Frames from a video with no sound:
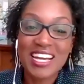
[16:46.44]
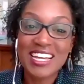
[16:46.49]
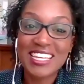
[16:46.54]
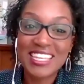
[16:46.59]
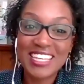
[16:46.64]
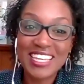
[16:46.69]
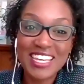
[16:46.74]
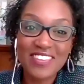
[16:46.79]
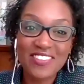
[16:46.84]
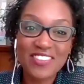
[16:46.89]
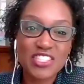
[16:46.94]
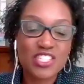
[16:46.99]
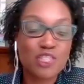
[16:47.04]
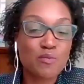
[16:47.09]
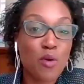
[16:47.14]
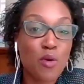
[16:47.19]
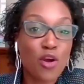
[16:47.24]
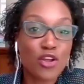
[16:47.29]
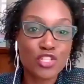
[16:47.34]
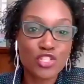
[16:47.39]
Again, this is
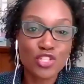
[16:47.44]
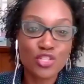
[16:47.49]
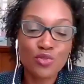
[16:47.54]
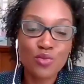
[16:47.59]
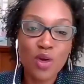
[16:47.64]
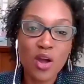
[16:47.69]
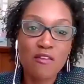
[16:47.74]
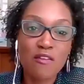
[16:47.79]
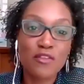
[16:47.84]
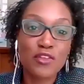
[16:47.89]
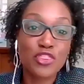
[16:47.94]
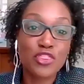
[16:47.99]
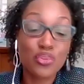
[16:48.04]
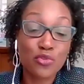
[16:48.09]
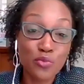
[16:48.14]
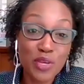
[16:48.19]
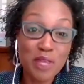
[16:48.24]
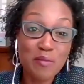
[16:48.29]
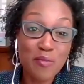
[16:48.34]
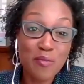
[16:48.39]
part two of a
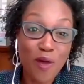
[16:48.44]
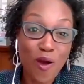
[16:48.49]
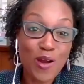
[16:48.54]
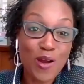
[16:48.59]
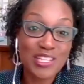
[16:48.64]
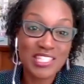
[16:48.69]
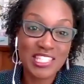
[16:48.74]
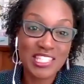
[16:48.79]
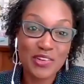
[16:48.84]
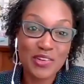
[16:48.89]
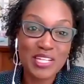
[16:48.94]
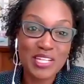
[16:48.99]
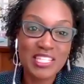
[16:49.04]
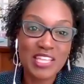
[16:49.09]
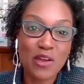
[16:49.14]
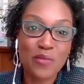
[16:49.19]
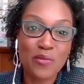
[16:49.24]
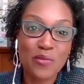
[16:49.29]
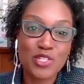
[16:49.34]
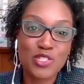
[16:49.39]
3-part series
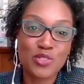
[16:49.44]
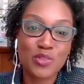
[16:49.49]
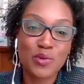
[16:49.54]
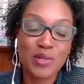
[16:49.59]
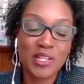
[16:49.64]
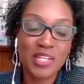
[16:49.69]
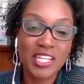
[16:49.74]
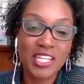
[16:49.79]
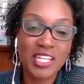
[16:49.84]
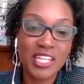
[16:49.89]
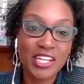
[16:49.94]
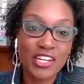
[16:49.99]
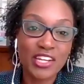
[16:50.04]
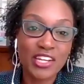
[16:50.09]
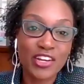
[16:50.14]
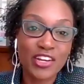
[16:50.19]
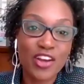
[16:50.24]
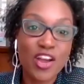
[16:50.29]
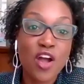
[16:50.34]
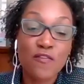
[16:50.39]
that we're doing
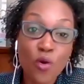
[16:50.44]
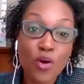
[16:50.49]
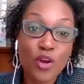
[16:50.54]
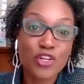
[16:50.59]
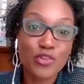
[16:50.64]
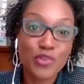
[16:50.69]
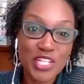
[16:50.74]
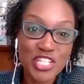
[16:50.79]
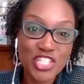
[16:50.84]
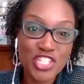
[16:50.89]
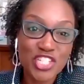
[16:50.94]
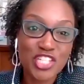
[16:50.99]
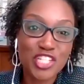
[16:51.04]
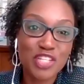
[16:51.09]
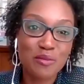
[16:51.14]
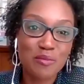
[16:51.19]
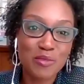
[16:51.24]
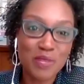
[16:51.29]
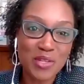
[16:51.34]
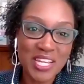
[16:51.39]
here for
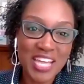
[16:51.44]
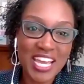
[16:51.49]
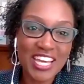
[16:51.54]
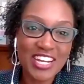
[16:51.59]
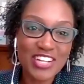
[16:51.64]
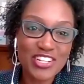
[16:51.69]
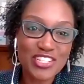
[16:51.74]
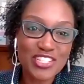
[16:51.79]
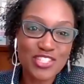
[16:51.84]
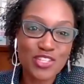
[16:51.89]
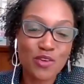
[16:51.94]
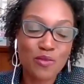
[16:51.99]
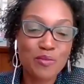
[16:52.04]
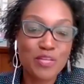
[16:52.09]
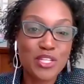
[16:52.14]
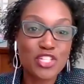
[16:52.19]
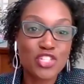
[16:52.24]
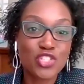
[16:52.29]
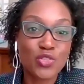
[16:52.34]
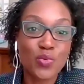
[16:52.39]
Christian communicators. So
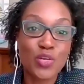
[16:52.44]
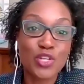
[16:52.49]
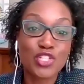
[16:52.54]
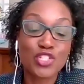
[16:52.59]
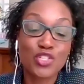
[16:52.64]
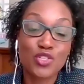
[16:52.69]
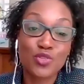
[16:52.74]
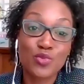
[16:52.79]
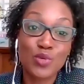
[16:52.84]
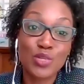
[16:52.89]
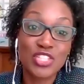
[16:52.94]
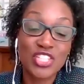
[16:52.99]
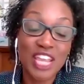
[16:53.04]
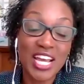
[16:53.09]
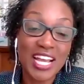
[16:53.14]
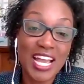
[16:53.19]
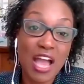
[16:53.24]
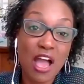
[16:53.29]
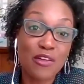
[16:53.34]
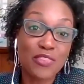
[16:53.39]
be sure to
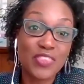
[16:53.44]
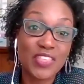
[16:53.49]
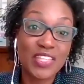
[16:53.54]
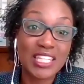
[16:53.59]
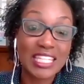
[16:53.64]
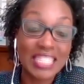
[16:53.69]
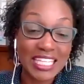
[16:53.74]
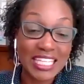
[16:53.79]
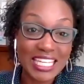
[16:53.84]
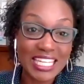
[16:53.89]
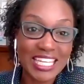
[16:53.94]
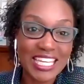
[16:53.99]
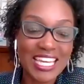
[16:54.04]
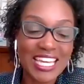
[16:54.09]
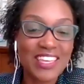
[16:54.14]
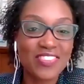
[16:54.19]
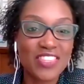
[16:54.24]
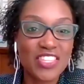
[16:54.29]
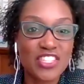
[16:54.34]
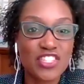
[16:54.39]
check out the link
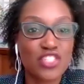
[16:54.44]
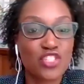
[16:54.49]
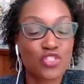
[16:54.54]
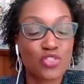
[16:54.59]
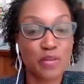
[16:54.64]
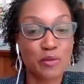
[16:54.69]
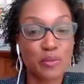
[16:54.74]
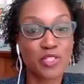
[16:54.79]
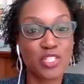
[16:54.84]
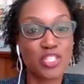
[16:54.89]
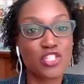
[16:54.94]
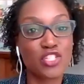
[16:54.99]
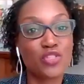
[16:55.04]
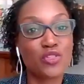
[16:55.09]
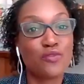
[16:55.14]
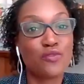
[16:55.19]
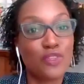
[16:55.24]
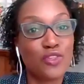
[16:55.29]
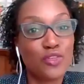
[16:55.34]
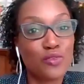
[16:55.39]
in this description to
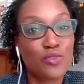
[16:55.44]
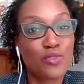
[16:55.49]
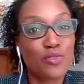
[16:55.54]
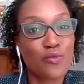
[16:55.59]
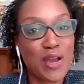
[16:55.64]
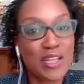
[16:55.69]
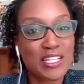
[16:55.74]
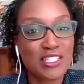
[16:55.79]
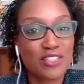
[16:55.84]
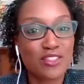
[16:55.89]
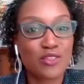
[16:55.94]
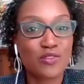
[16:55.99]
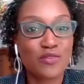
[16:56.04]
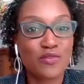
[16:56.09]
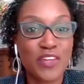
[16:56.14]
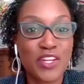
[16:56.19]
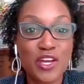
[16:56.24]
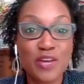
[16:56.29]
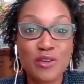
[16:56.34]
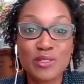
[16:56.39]
view the rest of those
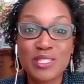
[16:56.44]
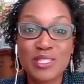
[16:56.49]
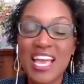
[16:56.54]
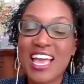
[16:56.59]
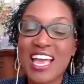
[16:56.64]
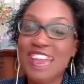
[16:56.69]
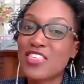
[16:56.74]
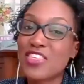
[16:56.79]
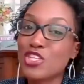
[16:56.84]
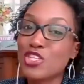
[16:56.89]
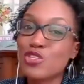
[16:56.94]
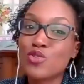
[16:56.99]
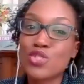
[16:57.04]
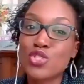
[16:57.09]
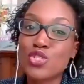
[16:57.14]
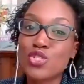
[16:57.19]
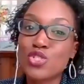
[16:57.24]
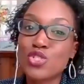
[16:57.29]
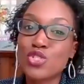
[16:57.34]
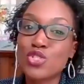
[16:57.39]
videos. Thank you
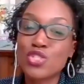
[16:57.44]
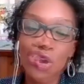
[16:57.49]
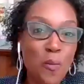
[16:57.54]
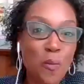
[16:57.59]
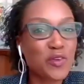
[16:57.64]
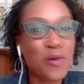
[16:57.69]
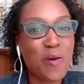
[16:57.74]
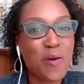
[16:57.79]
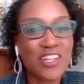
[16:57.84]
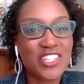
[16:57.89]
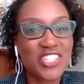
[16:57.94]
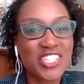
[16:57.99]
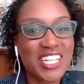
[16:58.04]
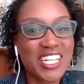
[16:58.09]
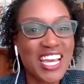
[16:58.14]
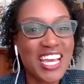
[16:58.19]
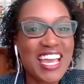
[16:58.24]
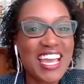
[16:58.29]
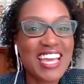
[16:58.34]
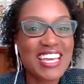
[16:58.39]
so much for
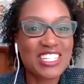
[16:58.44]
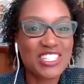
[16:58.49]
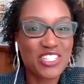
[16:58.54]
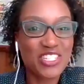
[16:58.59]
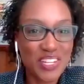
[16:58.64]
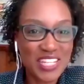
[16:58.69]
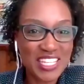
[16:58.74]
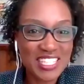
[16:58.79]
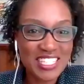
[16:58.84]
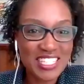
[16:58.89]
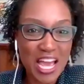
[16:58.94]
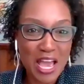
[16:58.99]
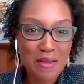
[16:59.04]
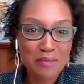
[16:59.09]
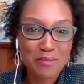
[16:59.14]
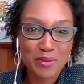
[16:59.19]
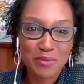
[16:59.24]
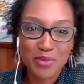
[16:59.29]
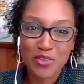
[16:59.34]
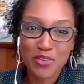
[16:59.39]
watching. And until next
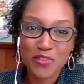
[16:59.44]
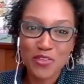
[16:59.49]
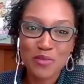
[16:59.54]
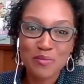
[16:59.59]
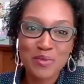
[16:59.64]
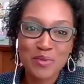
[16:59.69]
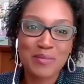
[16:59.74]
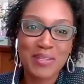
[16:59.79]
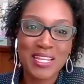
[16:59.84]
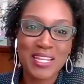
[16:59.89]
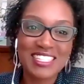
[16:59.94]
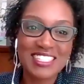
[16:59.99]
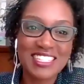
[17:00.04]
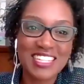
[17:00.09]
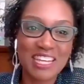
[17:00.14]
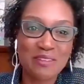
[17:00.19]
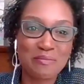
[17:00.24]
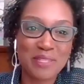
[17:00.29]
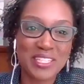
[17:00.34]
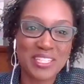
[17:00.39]
time, be beautiful, be blessed,
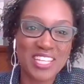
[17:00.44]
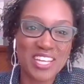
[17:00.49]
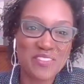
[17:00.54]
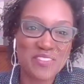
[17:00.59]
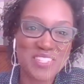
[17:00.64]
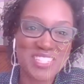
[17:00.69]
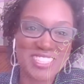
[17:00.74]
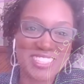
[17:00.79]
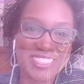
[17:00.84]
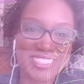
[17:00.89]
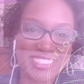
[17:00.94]
and be loved.